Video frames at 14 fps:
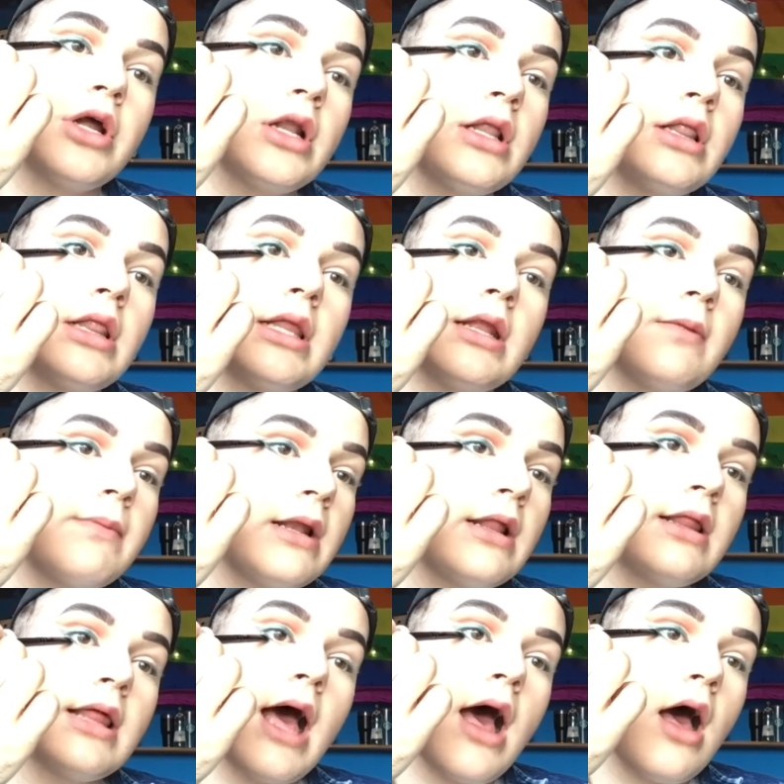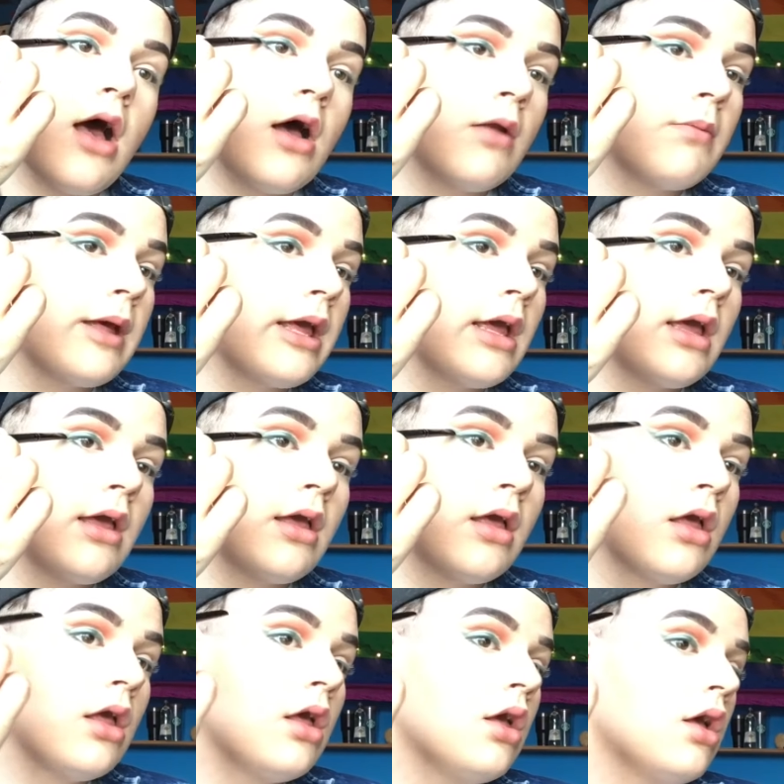Put a little bit of that on my
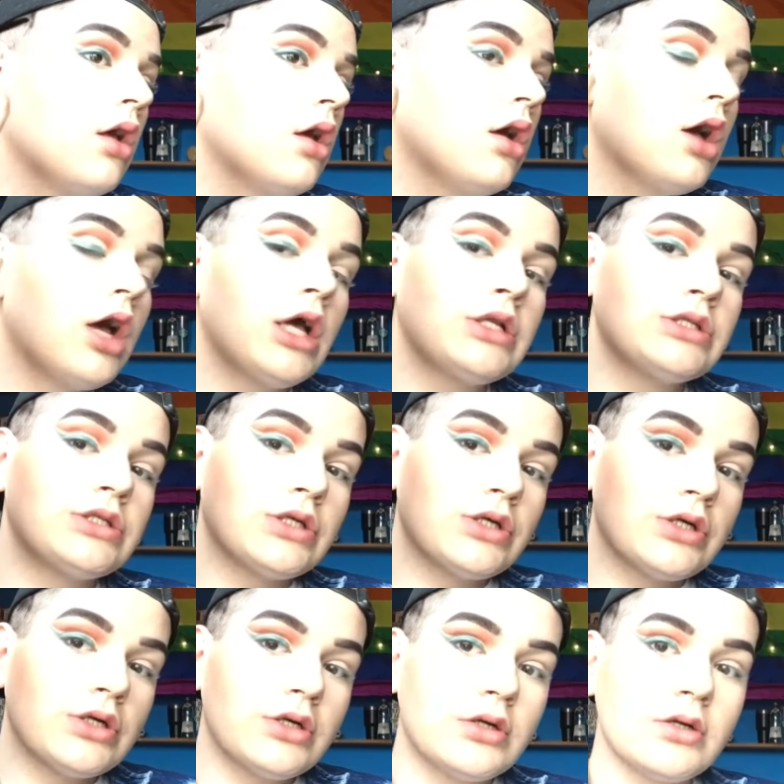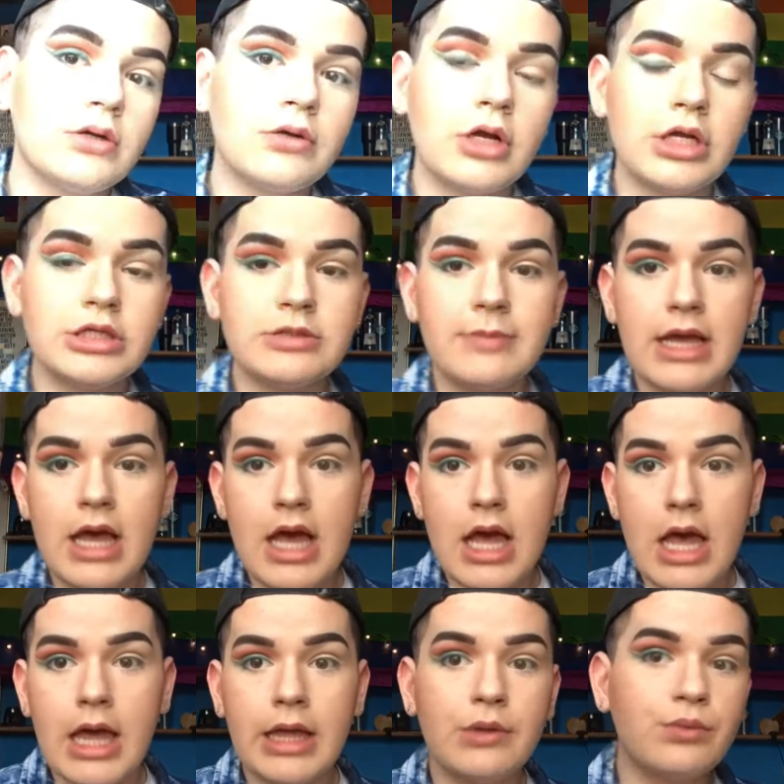under my
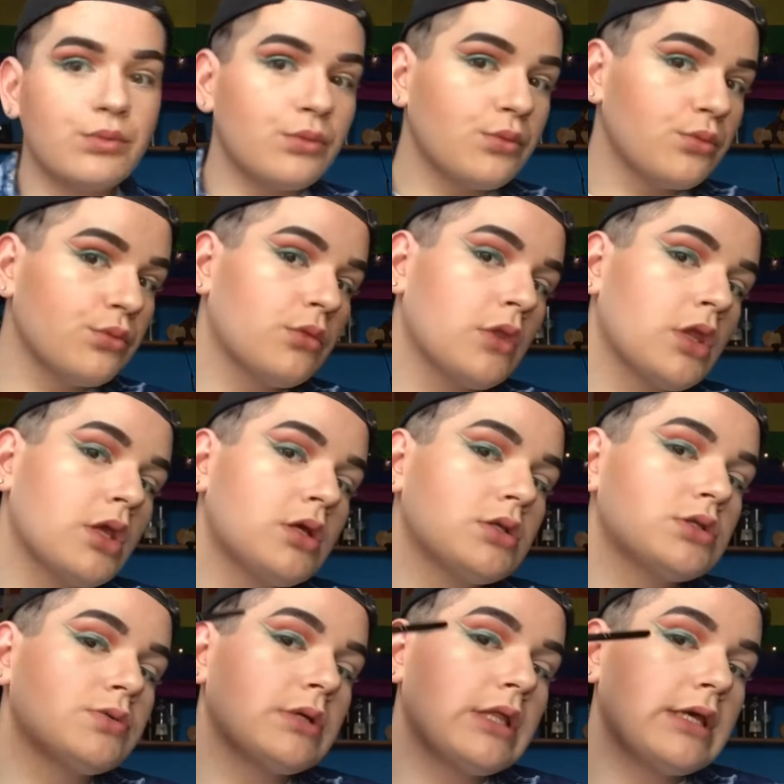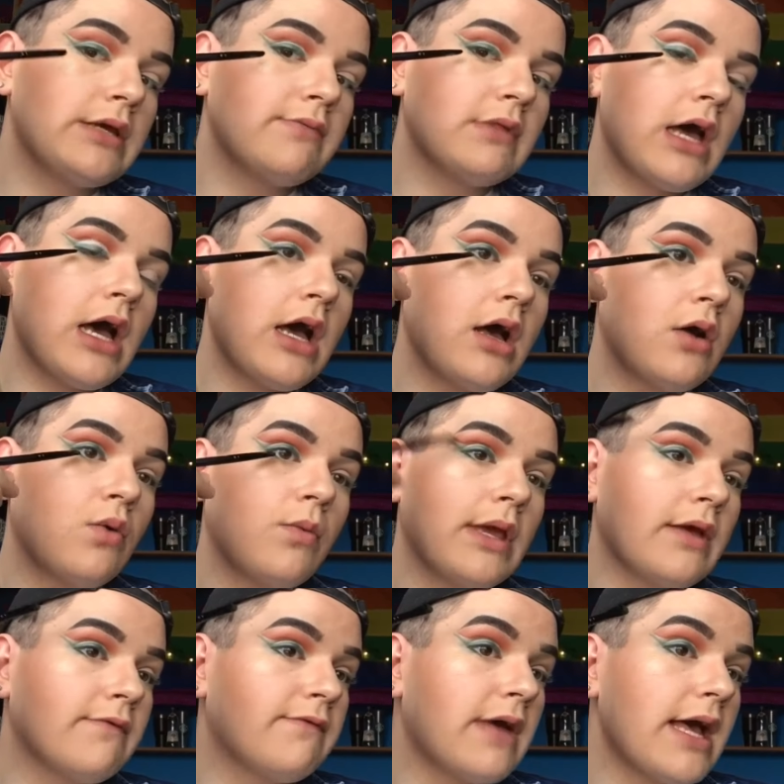eye to really give that a wing
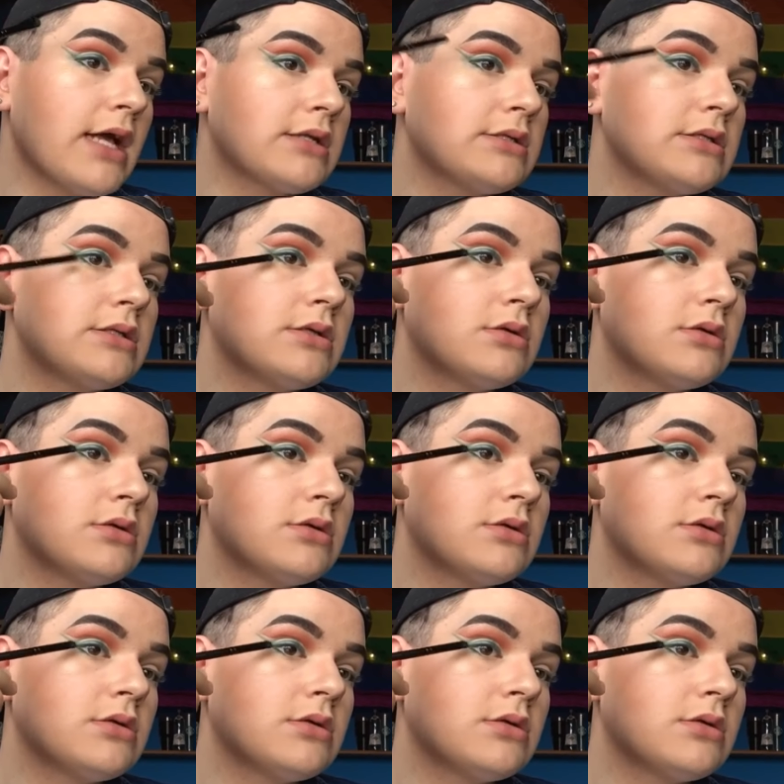effect.